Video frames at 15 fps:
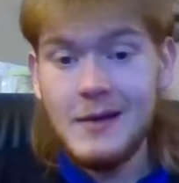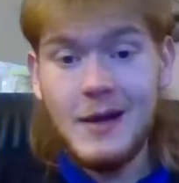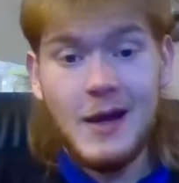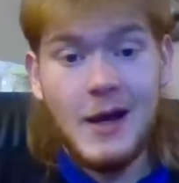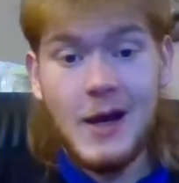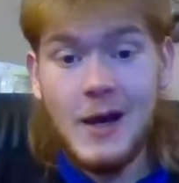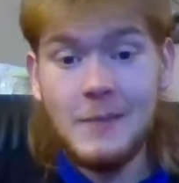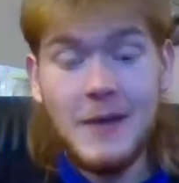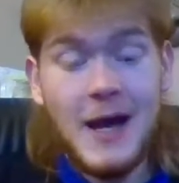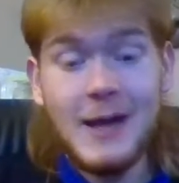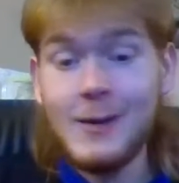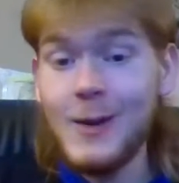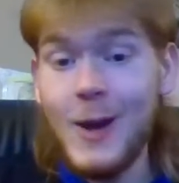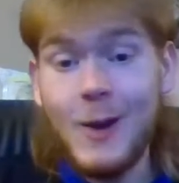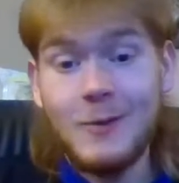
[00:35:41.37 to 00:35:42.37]
I
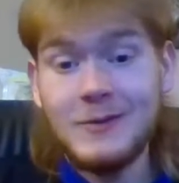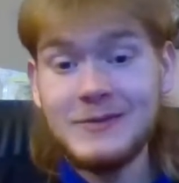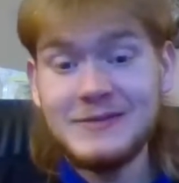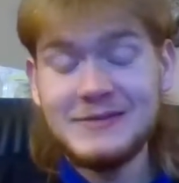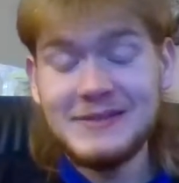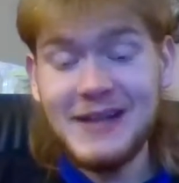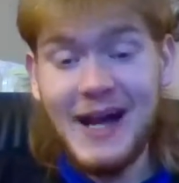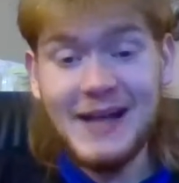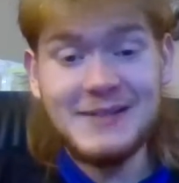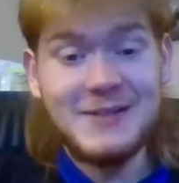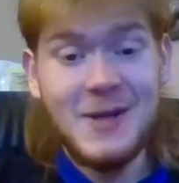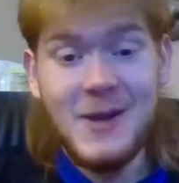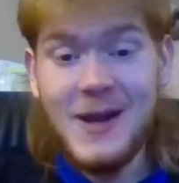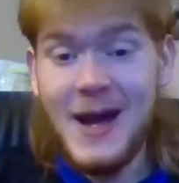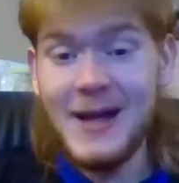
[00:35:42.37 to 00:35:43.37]
don't know. I
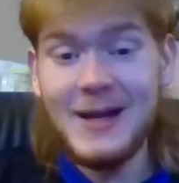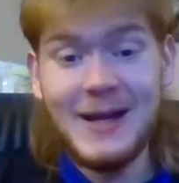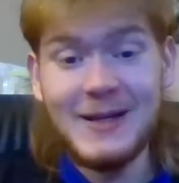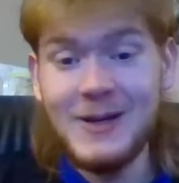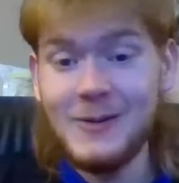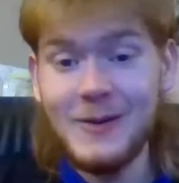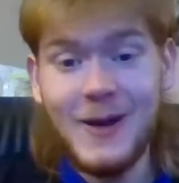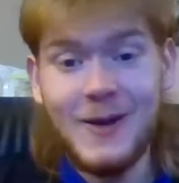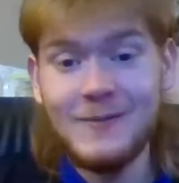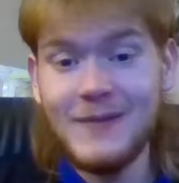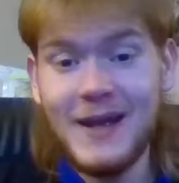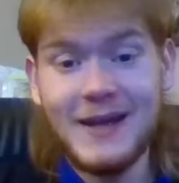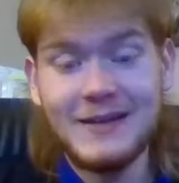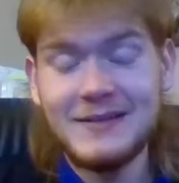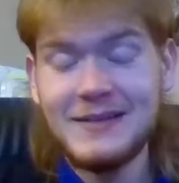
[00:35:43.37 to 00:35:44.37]
don't know,
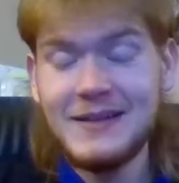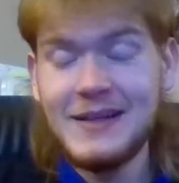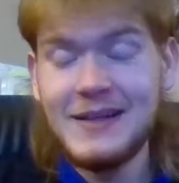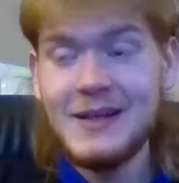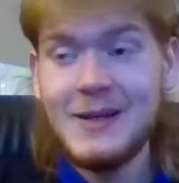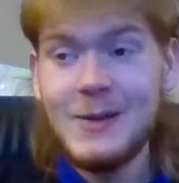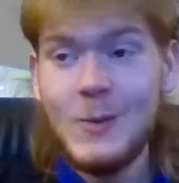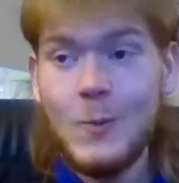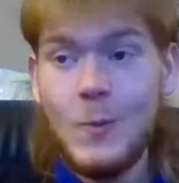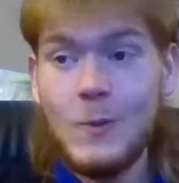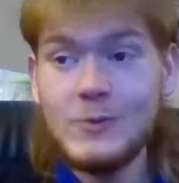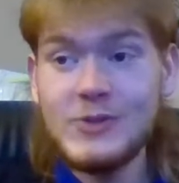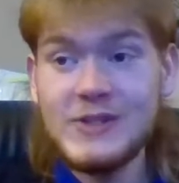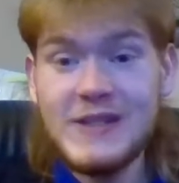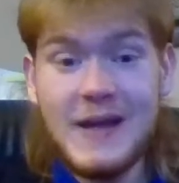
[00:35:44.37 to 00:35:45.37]
man.
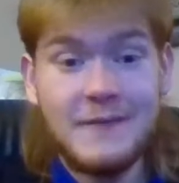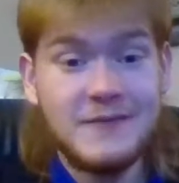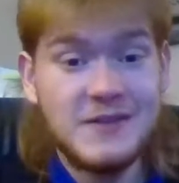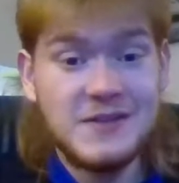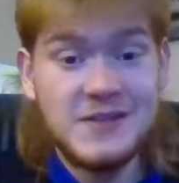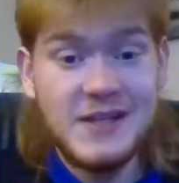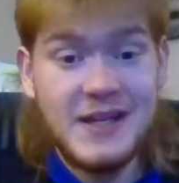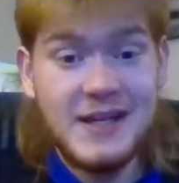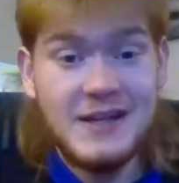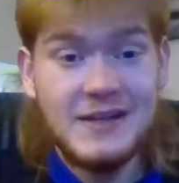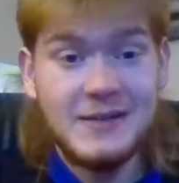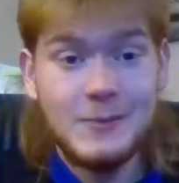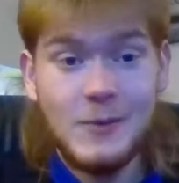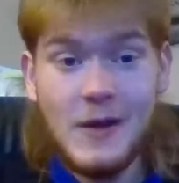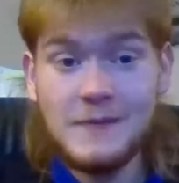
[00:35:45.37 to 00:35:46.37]
We'll just have to
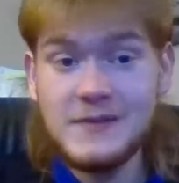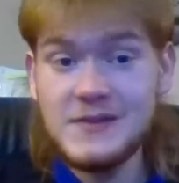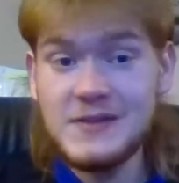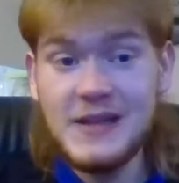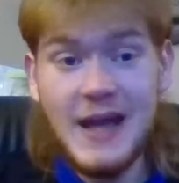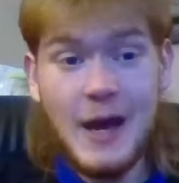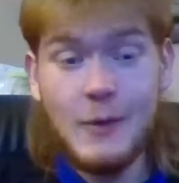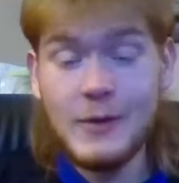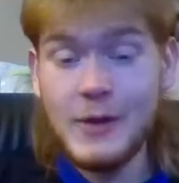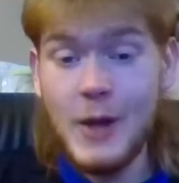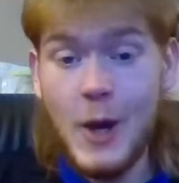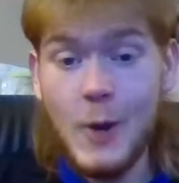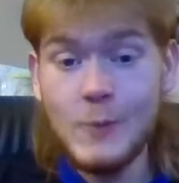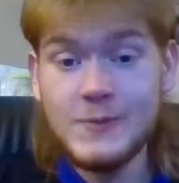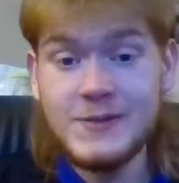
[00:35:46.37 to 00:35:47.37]
see. We'll have to see how it
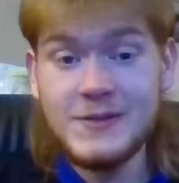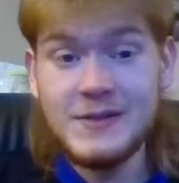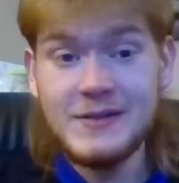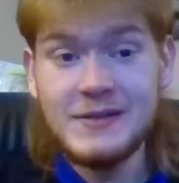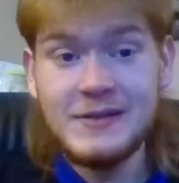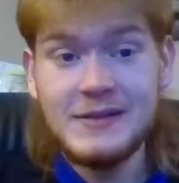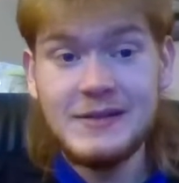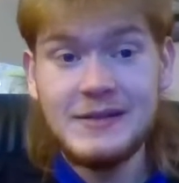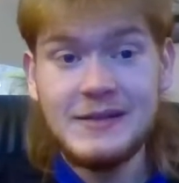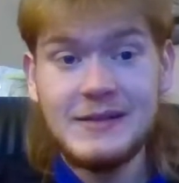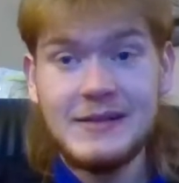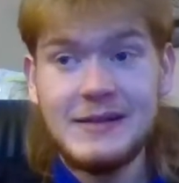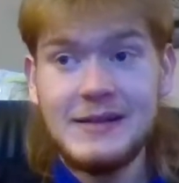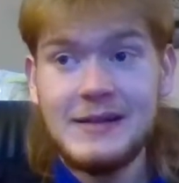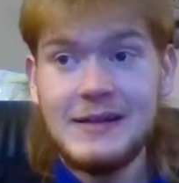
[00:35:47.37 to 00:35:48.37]
goes.
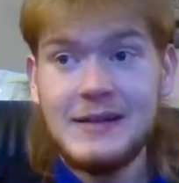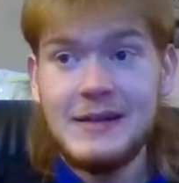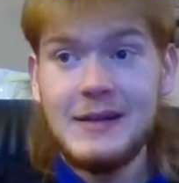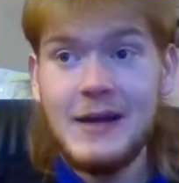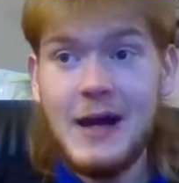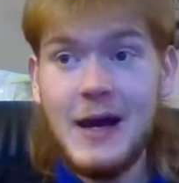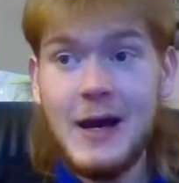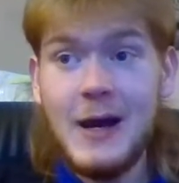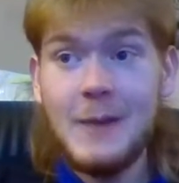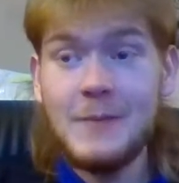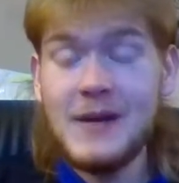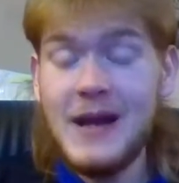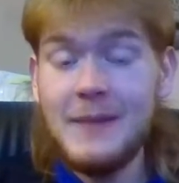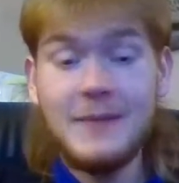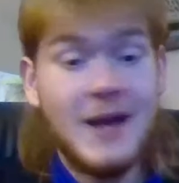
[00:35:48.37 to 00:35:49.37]

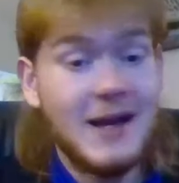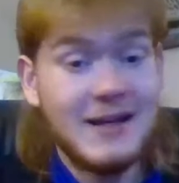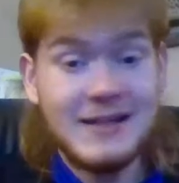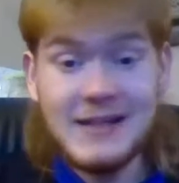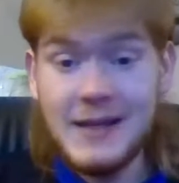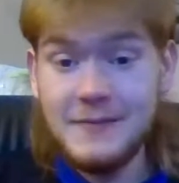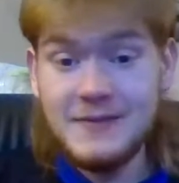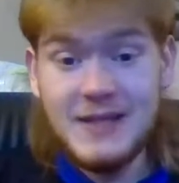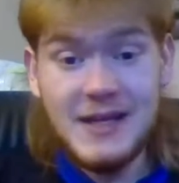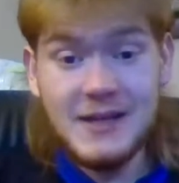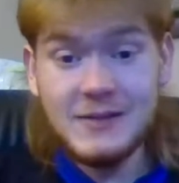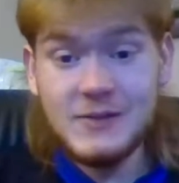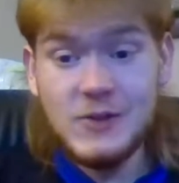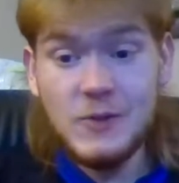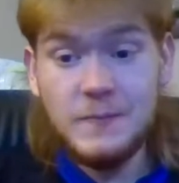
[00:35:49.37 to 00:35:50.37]
But I'm not going to give
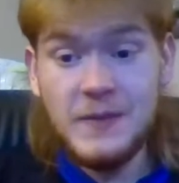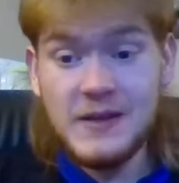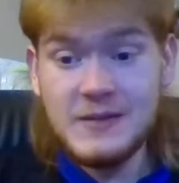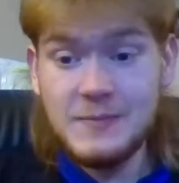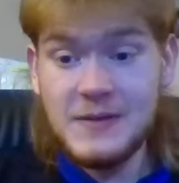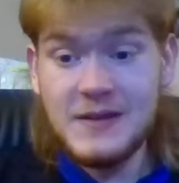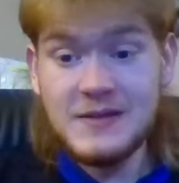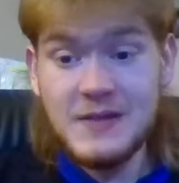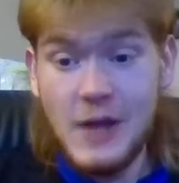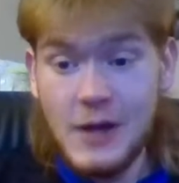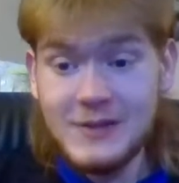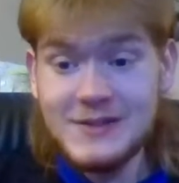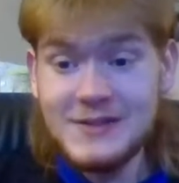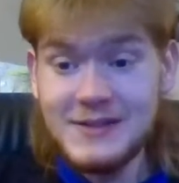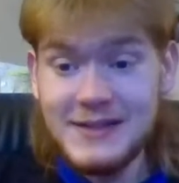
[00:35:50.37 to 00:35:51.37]
DNQ picks because
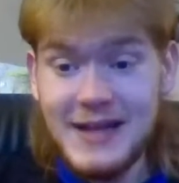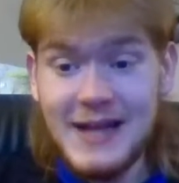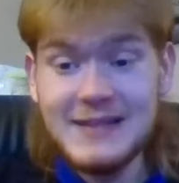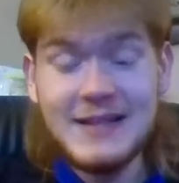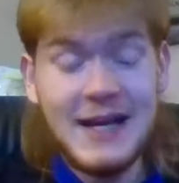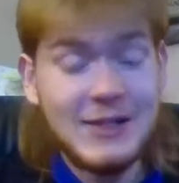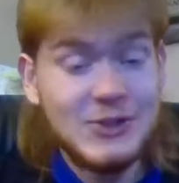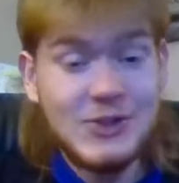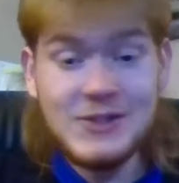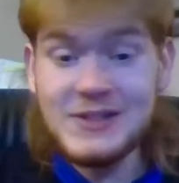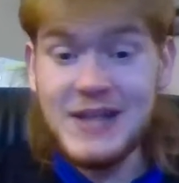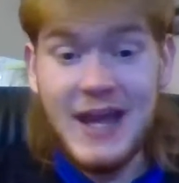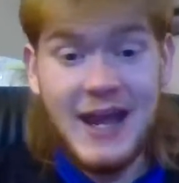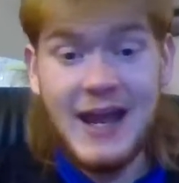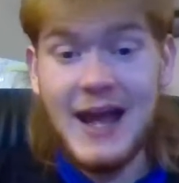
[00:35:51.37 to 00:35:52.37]
honestly, guys, I
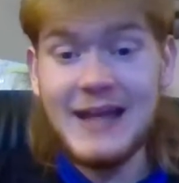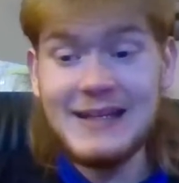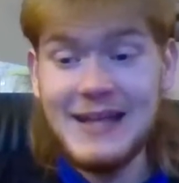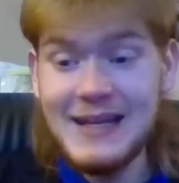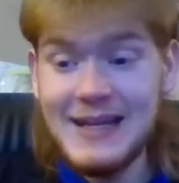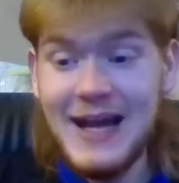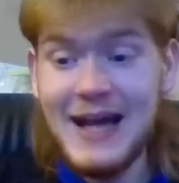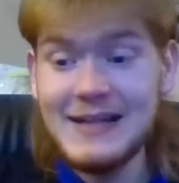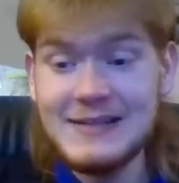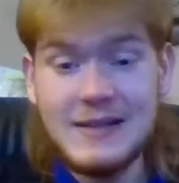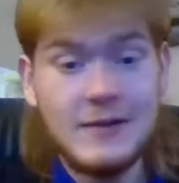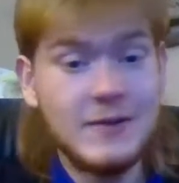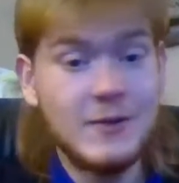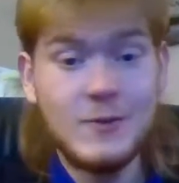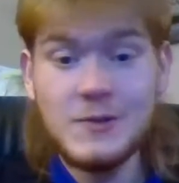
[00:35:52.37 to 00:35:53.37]
just can't. I cannot
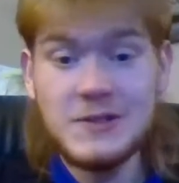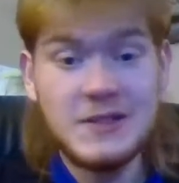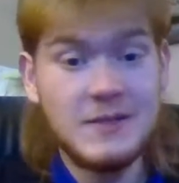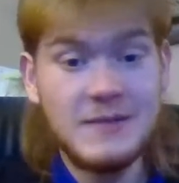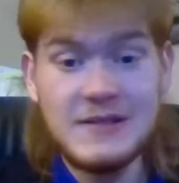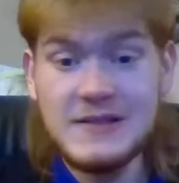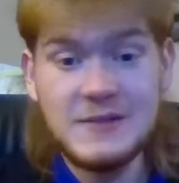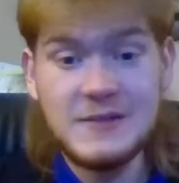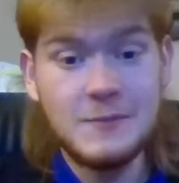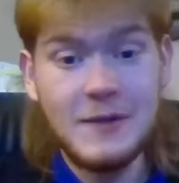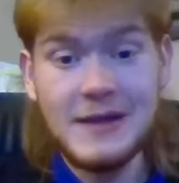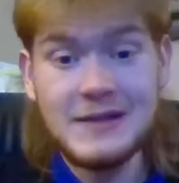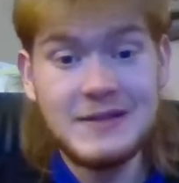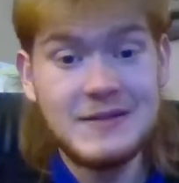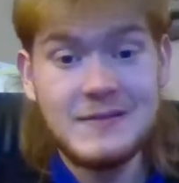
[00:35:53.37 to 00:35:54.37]
tell you who's going to miss this
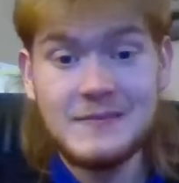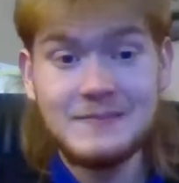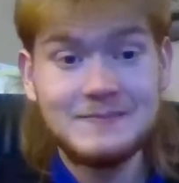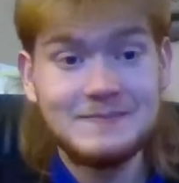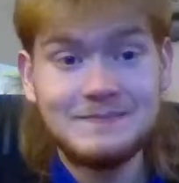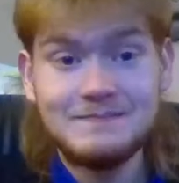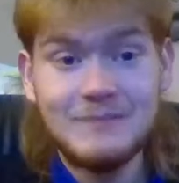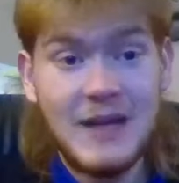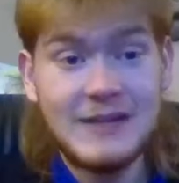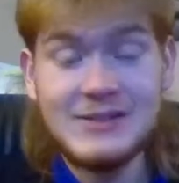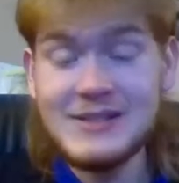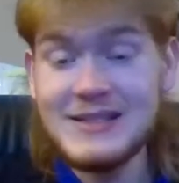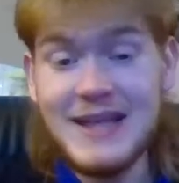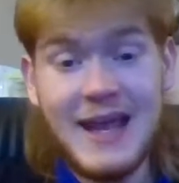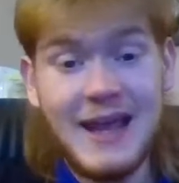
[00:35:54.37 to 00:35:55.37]
race. I
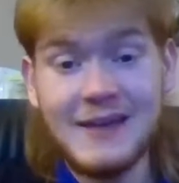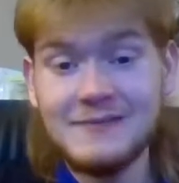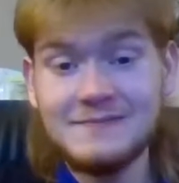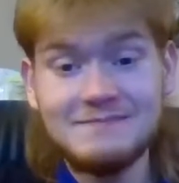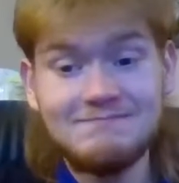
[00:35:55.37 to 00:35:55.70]
just can't.